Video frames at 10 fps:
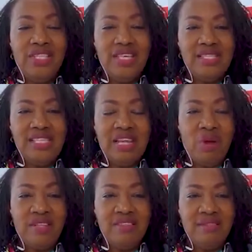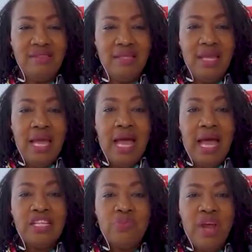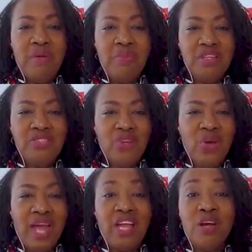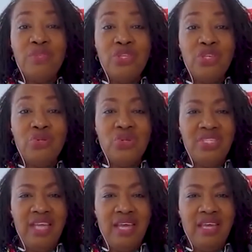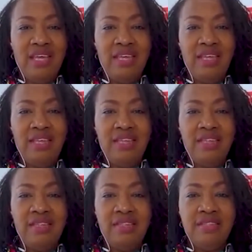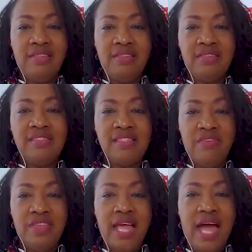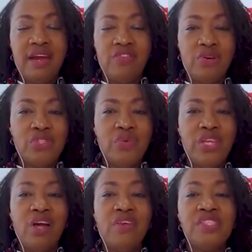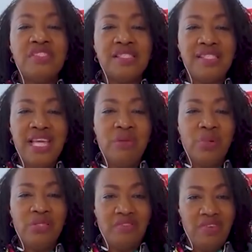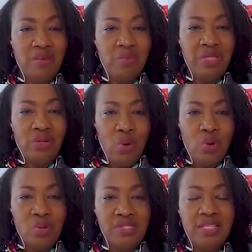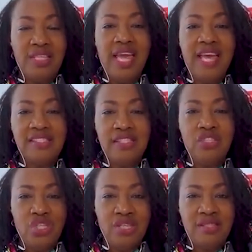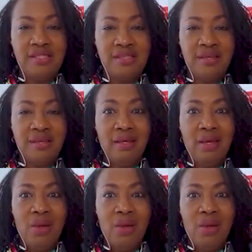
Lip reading: Greetings, St. Maarten. As Prime Minister, I come to you today to commemorate the 7th anniversary of the Sustainable Development Goals, the SDGs.